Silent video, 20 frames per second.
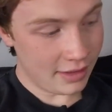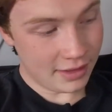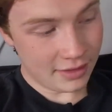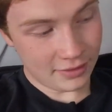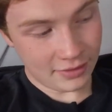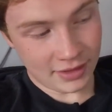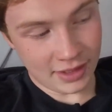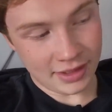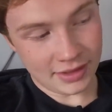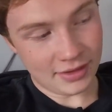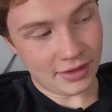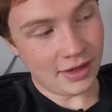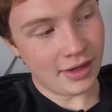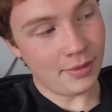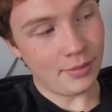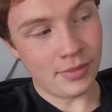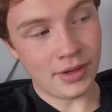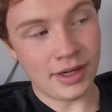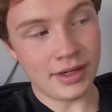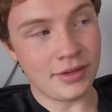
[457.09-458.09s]
okay,
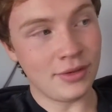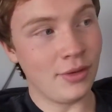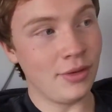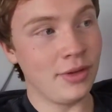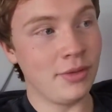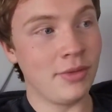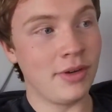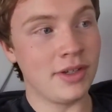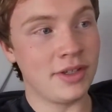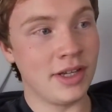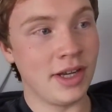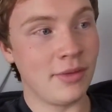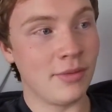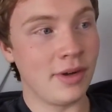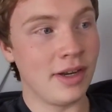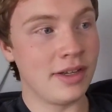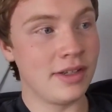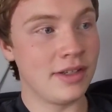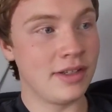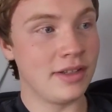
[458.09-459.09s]
sorry, but I totally want to check
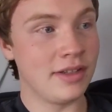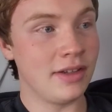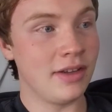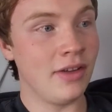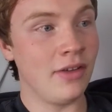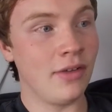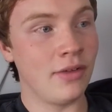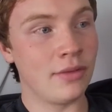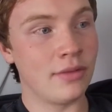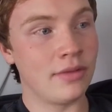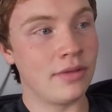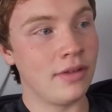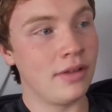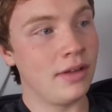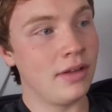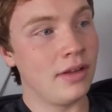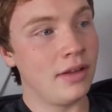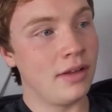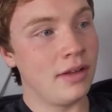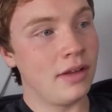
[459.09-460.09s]
what
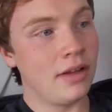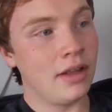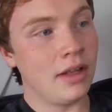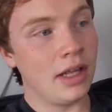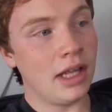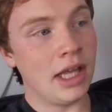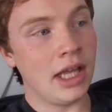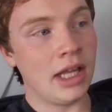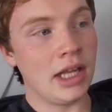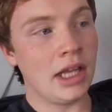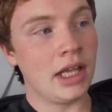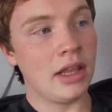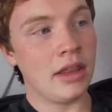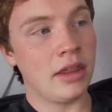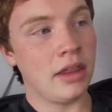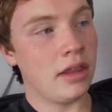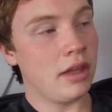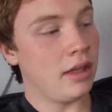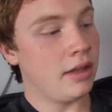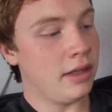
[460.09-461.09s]
I got
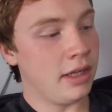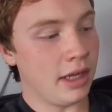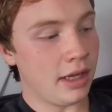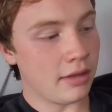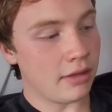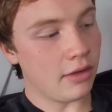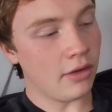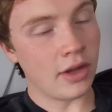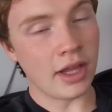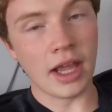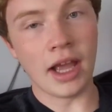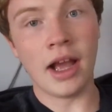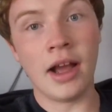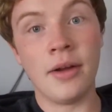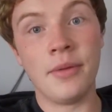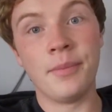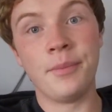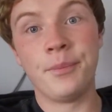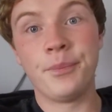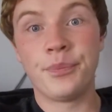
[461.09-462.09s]
a text. Okay,
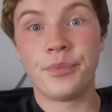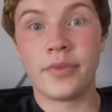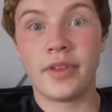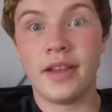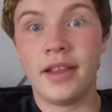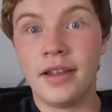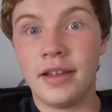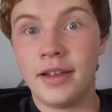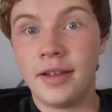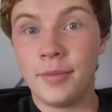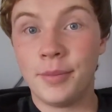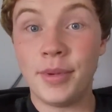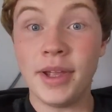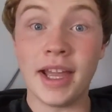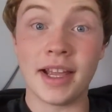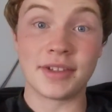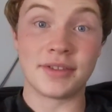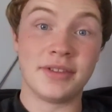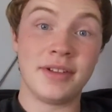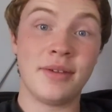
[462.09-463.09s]
but
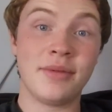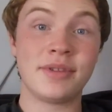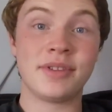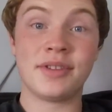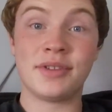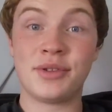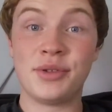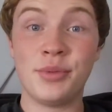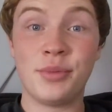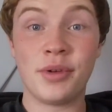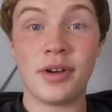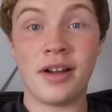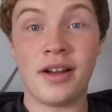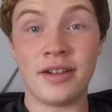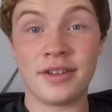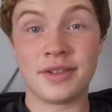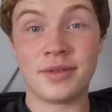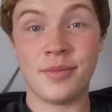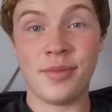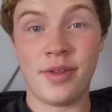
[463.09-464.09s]
yeah, so that was a super
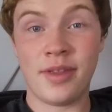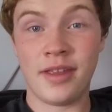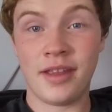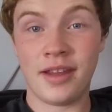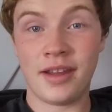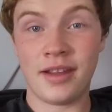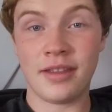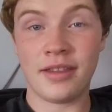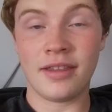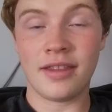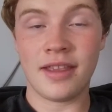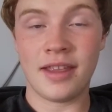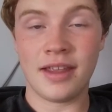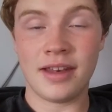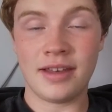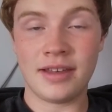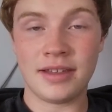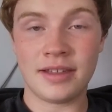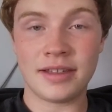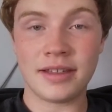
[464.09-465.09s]
awesome thing
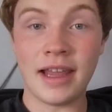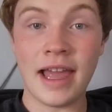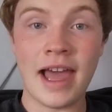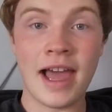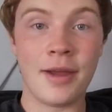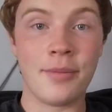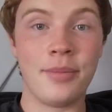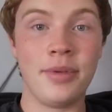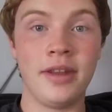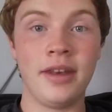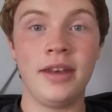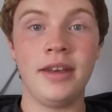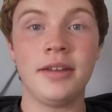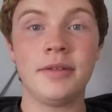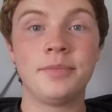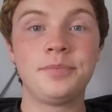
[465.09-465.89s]
that happened,